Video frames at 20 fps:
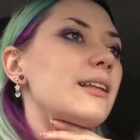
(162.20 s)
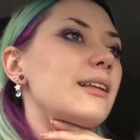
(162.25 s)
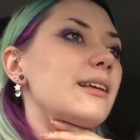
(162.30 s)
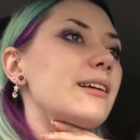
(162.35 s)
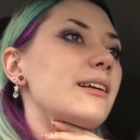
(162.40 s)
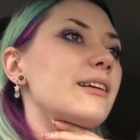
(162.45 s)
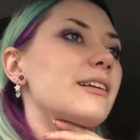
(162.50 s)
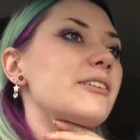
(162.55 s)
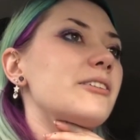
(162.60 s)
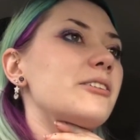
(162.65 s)

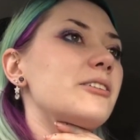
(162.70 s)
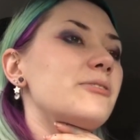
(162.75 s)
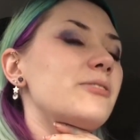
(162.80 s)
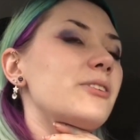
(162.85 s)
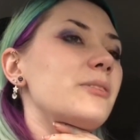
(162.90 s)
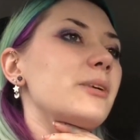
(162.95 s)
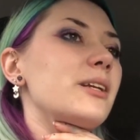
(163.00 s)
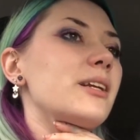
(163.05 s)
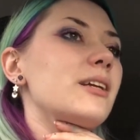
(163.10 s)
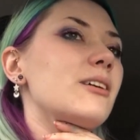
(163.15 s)
then I don't know
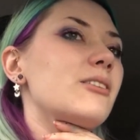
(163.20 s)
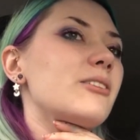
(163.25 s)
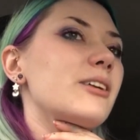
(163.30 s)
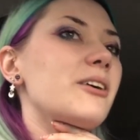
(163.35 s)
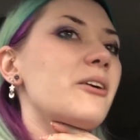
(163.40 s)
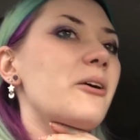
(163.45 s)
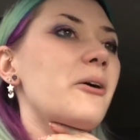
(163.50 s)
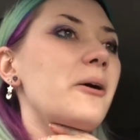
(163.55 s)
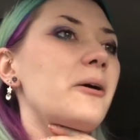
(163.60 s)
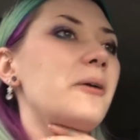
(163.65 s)
if I'll
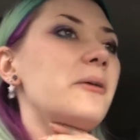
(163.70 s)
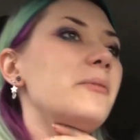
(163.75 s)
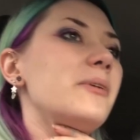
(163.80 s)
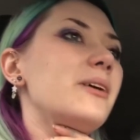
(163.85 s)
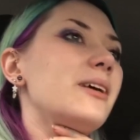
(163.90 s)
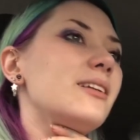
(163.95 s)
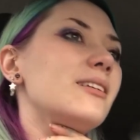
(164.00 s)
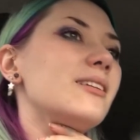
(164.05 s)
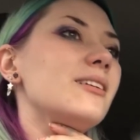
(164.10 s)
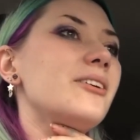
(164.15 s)
get
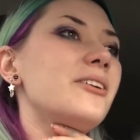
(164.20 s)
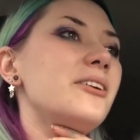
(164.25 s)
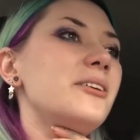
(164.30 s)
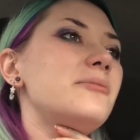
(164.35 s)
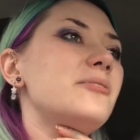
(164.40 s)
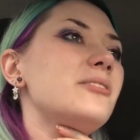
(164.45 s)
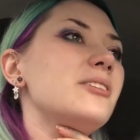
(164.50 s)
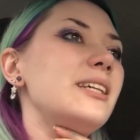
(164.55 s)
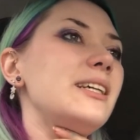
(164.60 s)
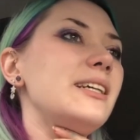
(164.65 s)
home and
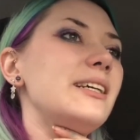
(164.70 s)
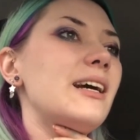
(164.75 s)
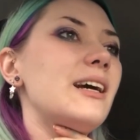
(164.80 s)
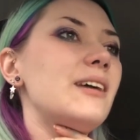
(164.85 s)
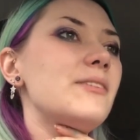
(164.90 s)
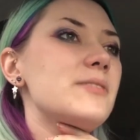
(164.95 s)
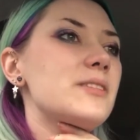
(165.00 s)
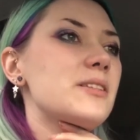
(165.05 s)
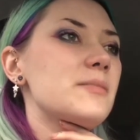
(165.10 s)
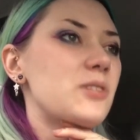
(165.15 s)
hopefully
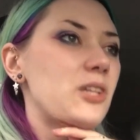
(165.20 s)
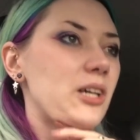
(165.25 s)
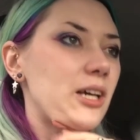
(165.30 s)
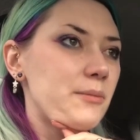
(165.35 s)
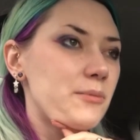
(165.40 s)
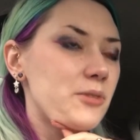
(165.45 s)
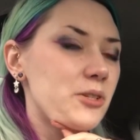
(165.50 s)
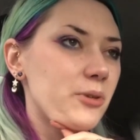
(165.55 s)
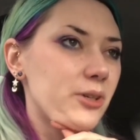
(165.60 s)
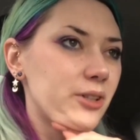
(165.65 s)
have some
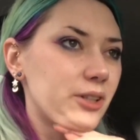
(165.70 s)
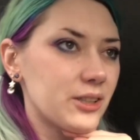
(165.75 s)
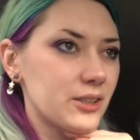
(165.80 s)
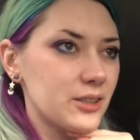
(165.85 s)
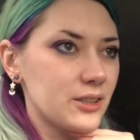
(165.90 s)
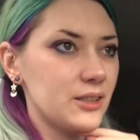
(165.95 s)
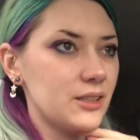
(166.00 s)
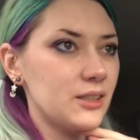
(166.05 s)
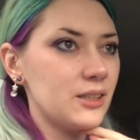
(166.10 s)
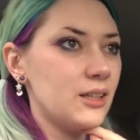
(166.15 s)
time to
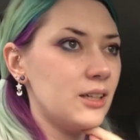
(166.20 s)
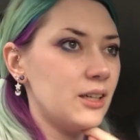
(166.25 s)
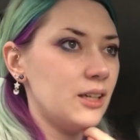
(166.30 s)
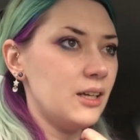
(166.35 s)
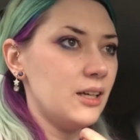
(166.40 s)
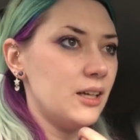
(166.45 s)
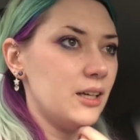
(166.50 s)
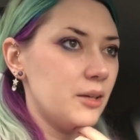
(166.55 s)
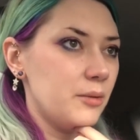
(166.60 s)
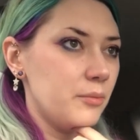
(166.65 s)
work on
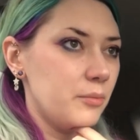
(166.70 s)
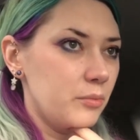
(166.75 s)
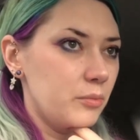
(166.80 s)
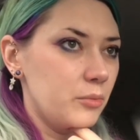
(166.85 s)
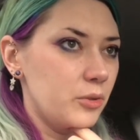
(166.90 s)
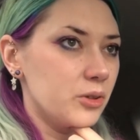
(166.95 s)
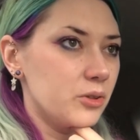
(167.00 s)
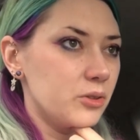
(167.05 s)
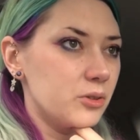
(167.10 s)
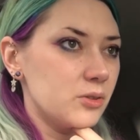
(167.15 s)

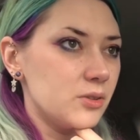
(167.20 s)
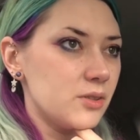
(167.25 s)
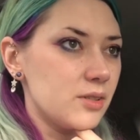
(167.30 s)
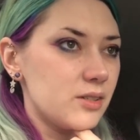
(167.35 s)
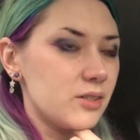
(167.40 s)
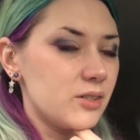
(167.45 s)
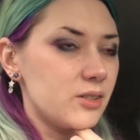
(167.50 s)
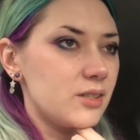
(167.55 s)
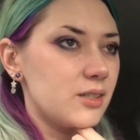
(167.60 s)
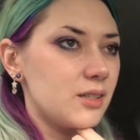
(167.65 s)

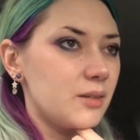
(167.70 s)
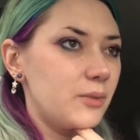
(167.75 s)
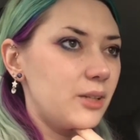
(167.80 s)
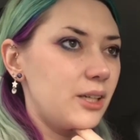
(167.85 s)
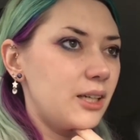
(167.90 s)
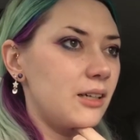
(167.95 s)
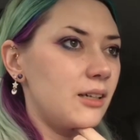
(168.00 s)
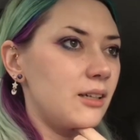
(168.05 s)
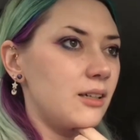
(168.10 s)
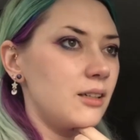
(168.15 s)
murals or
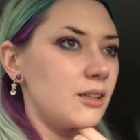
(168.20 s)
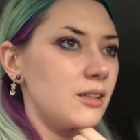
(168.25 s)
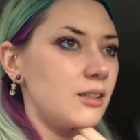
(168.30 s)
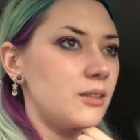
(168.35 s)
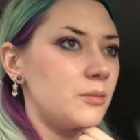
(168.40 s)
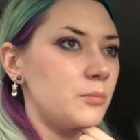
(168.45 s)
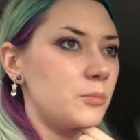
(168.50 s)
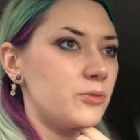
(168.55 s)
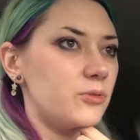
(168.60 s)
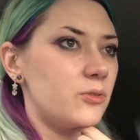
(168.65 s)

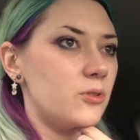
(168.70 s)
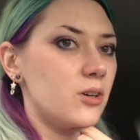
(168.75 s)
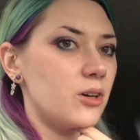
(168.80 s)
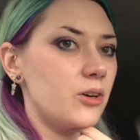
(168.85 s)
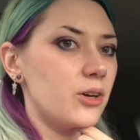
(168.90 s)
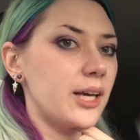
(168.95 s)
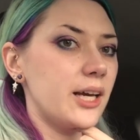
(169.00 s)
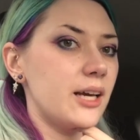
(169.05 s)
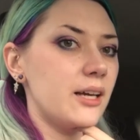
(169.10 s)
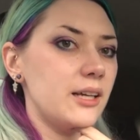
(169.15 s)
something before
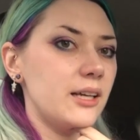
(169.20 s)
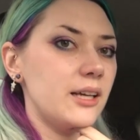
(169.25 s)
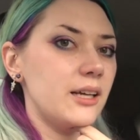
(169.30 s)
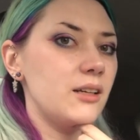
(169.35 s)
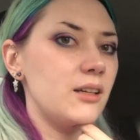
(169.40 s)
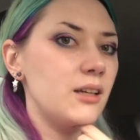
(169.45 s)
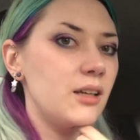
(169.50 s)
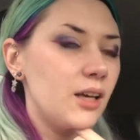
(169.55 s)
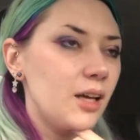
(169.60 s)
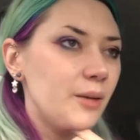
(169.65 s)
going out
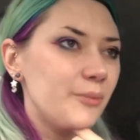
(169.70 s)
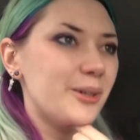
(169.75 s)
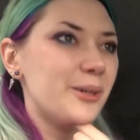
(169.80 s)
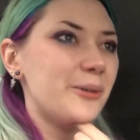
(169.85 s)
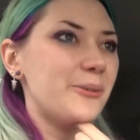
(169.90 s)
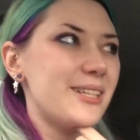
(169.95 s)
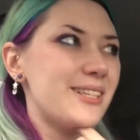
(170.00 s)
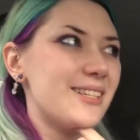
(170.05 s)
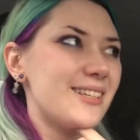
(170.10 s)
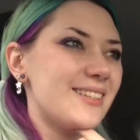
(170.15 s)
again,
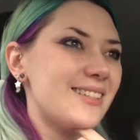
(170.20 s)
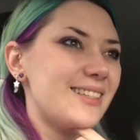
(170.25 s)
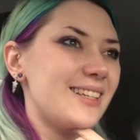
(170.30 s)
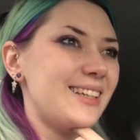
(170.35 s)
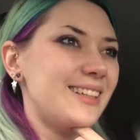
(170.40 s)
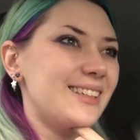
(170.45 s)
but we shall